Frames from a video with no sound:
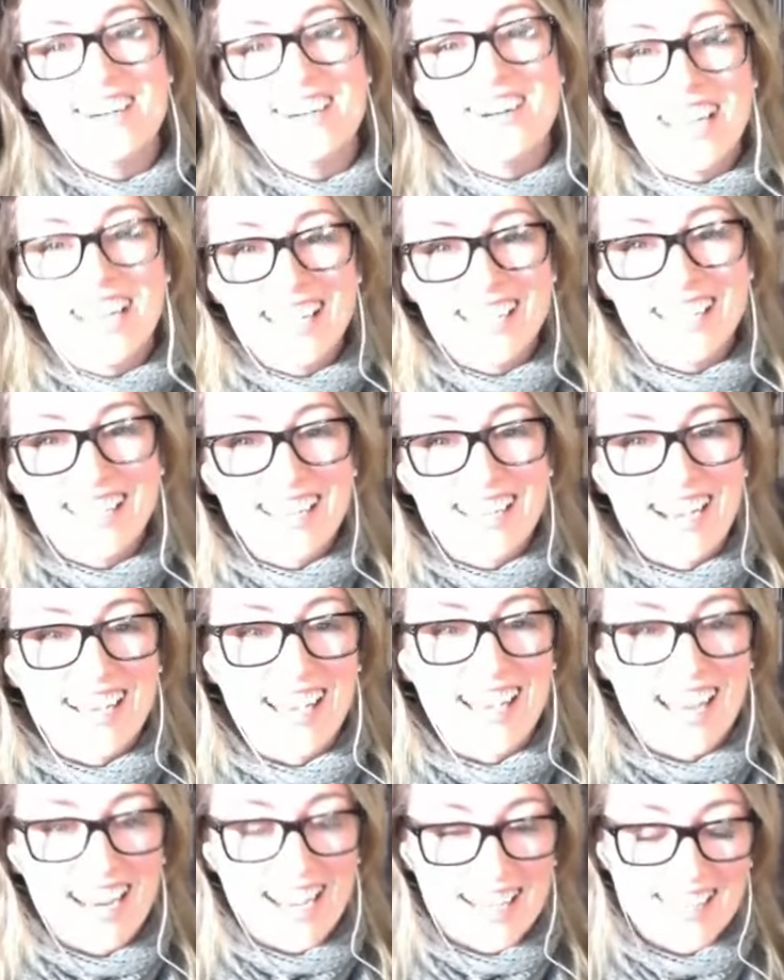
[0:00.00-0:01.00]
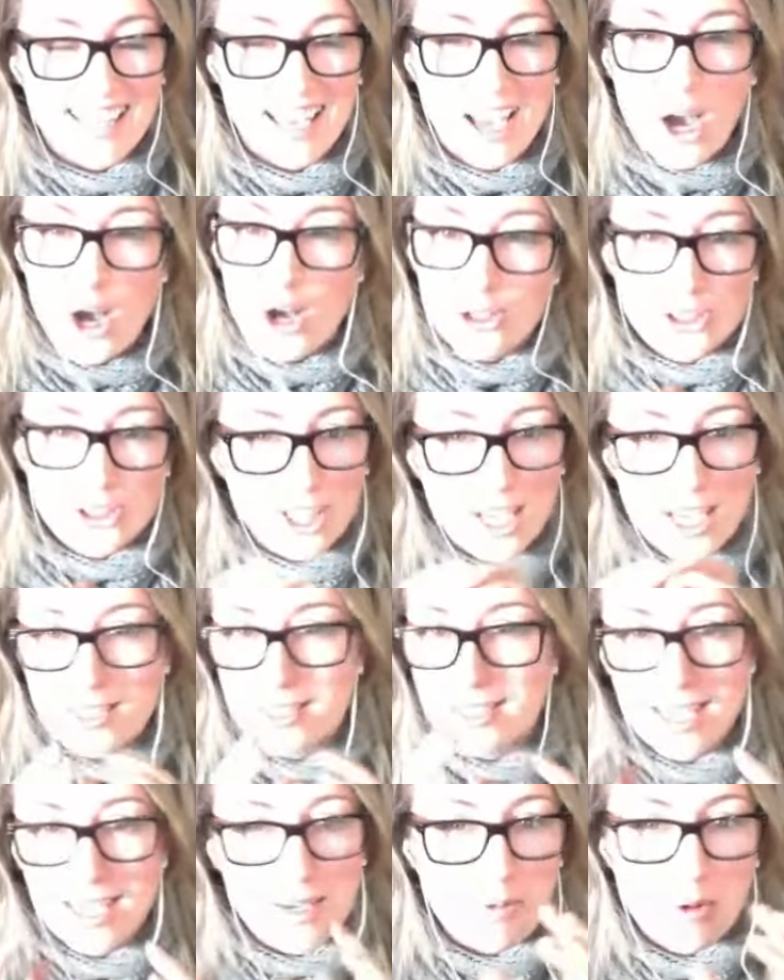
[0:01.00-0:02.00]
in and I say, I'll
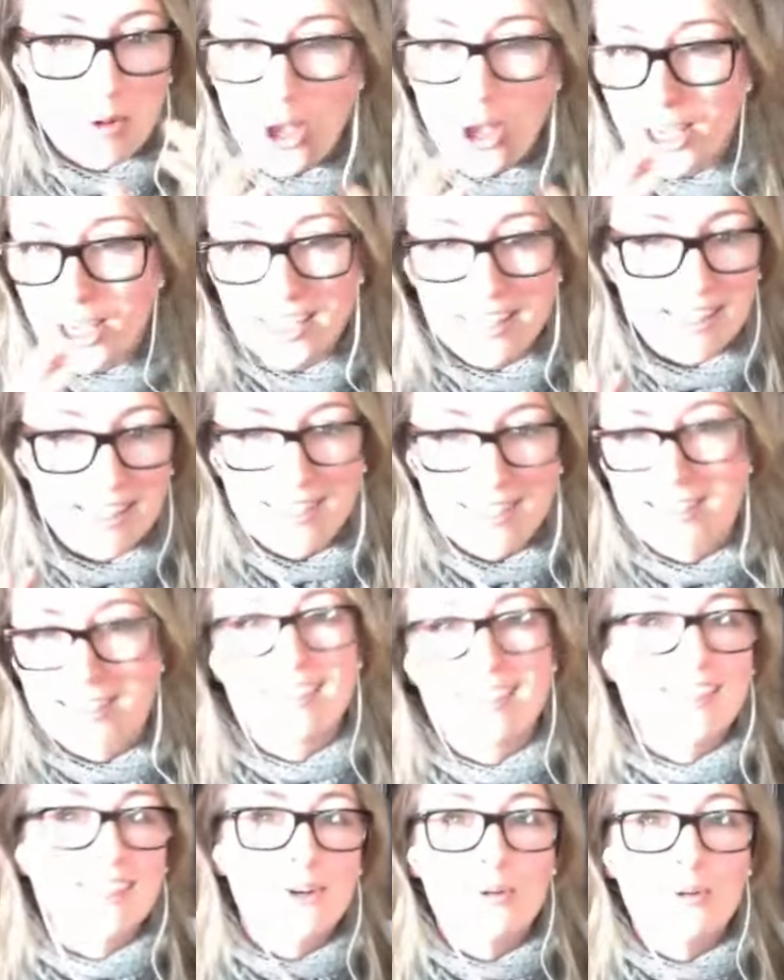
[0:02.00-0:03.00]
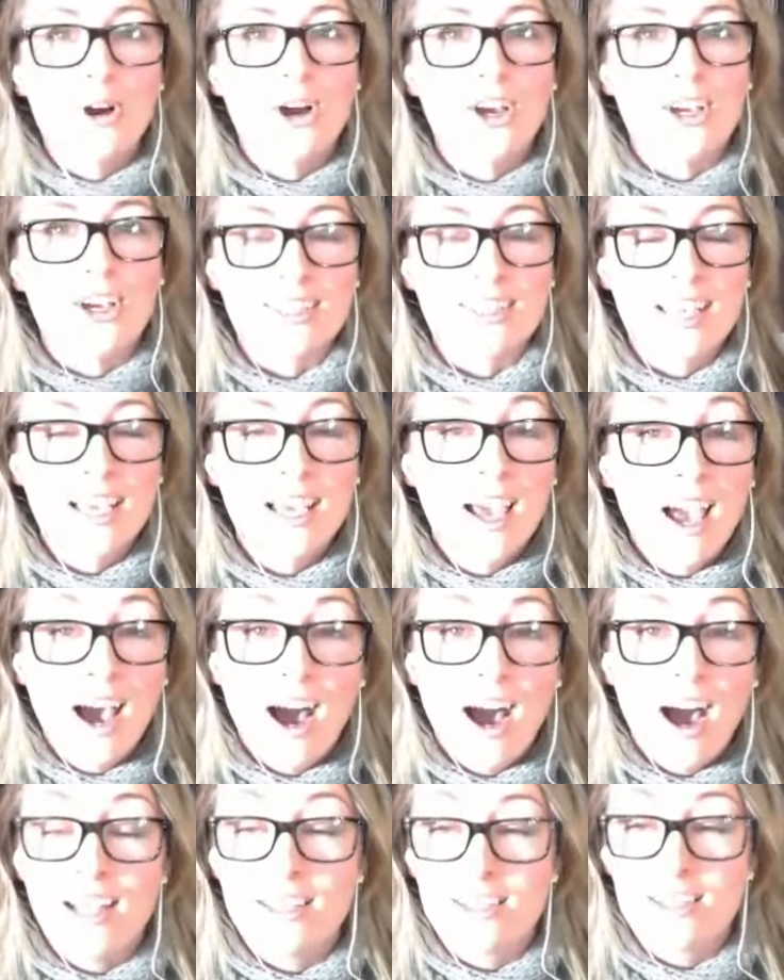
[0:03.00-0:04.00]
just keep working this till it works.
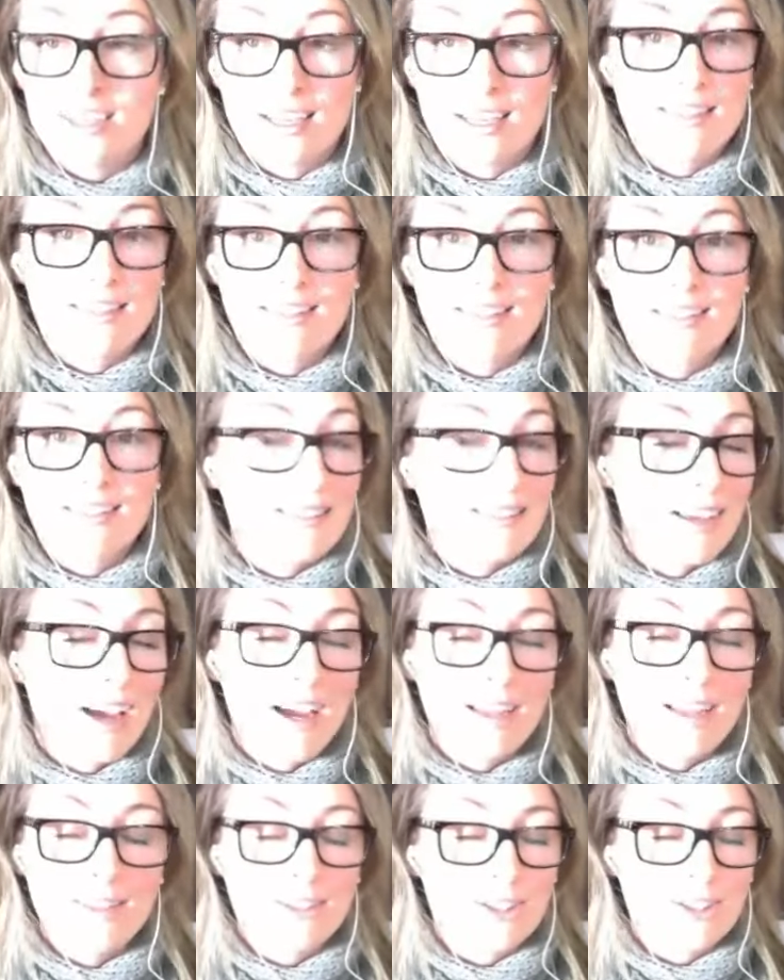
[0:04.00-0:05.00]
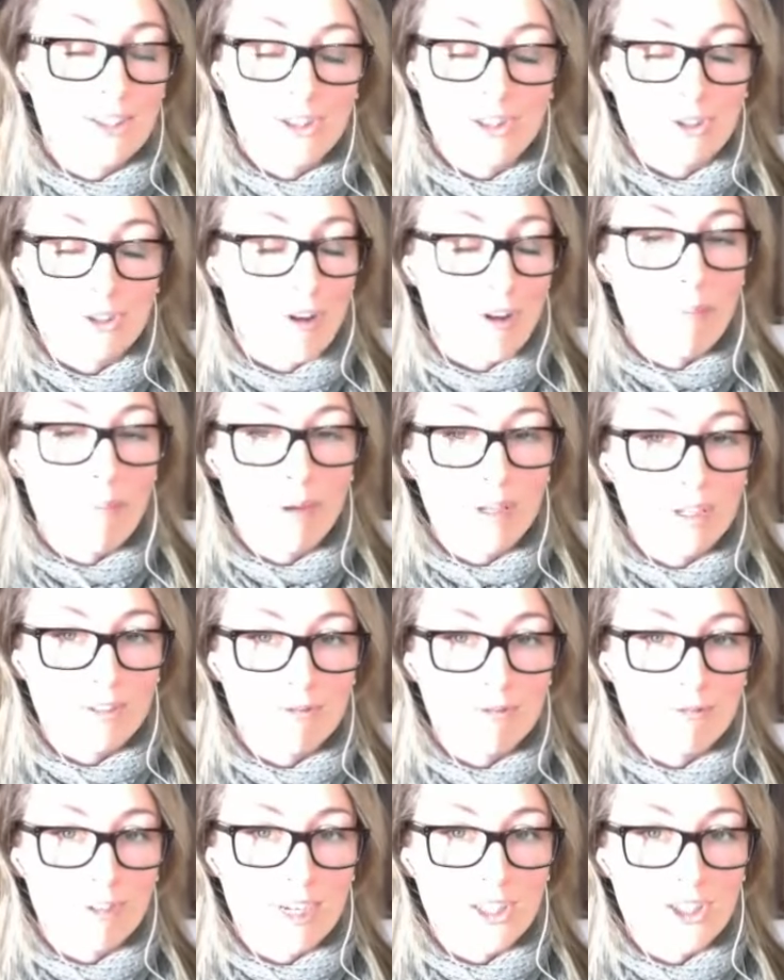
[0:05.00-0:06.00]
I just decide to scrap it
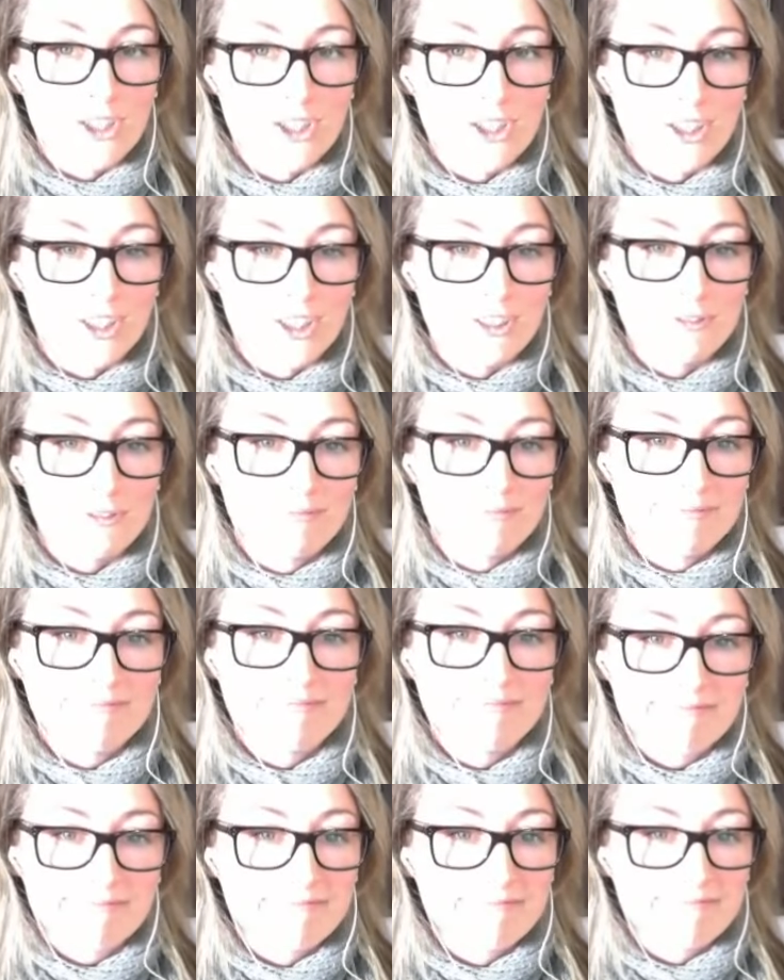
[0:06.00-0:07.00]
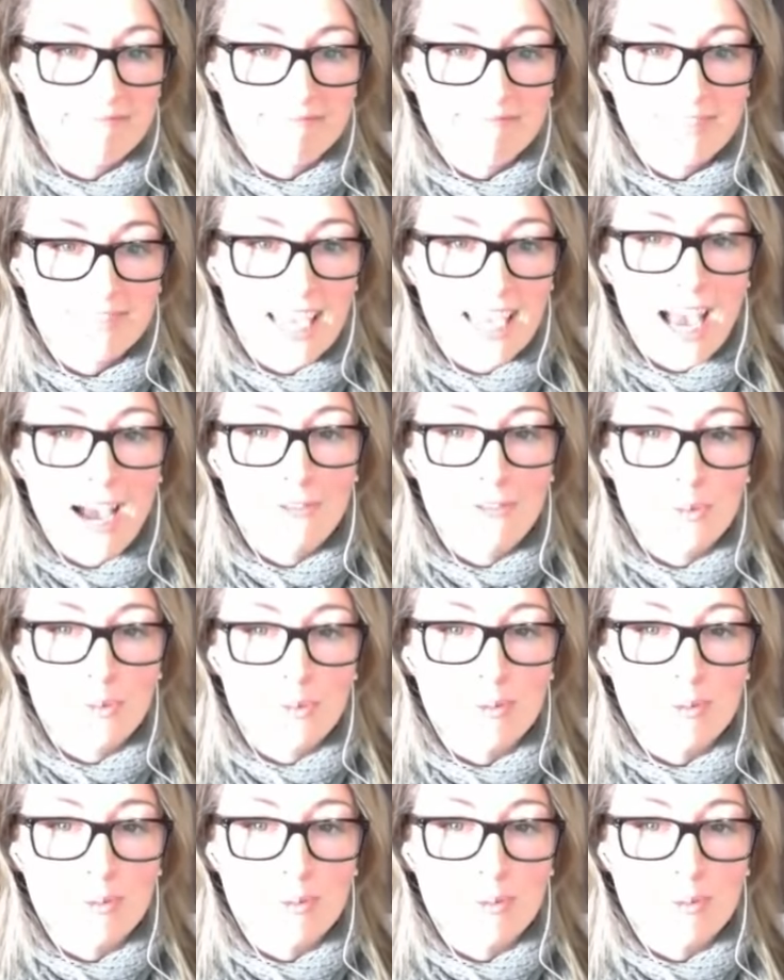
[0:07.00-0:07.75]
and reshoot. You have to